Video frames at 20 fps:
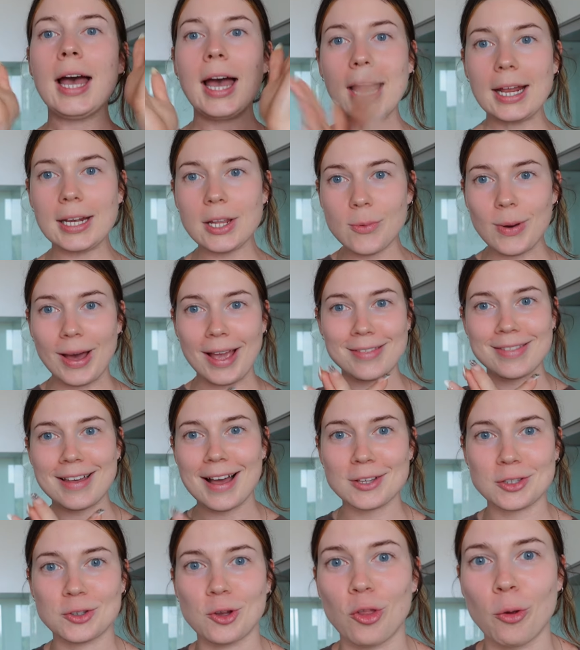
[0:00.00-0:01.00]
Anyway,
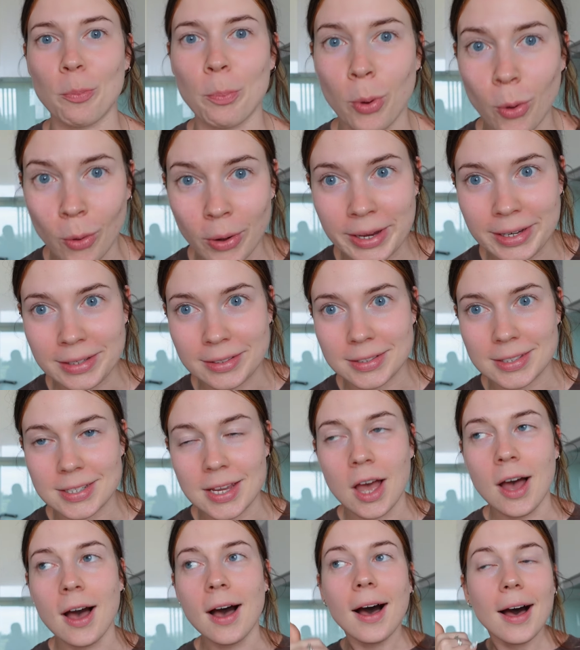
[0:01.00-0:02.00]
that's not the point.
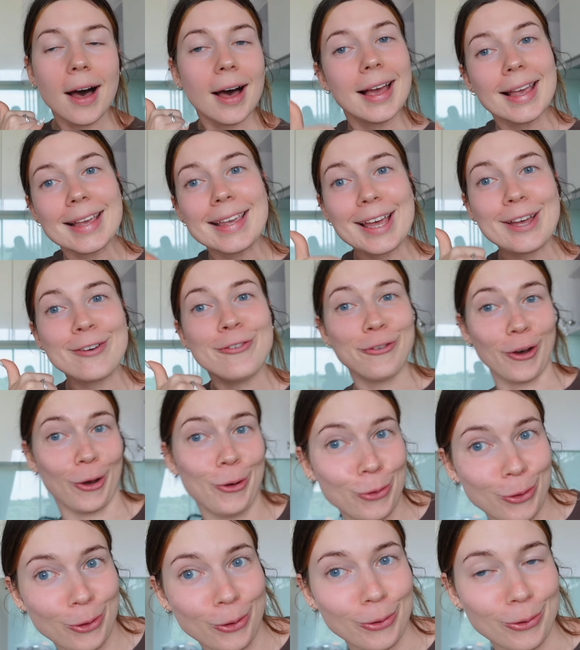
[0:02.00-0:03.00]
I get a
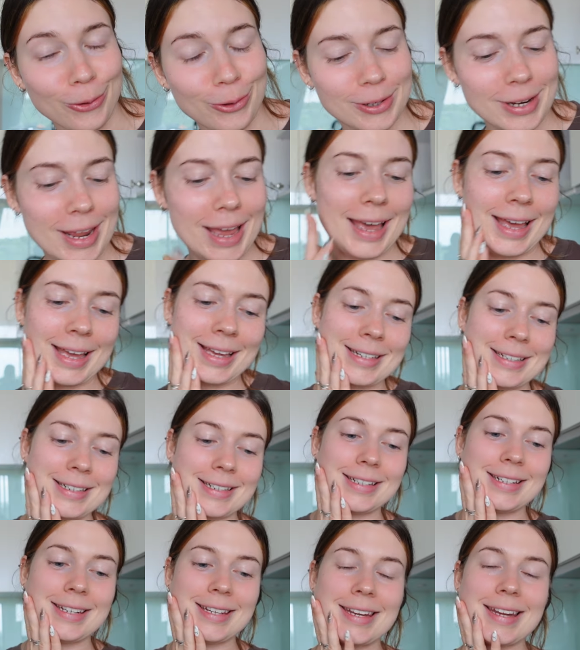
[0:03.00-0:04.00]
phone call
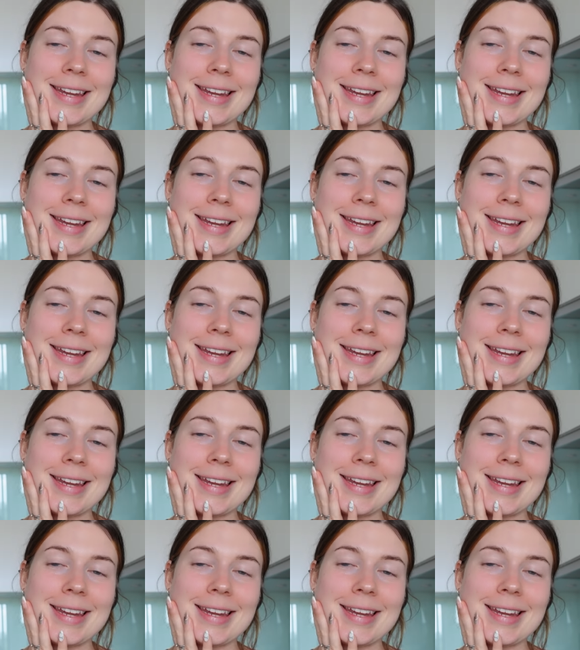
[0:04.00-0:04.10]
and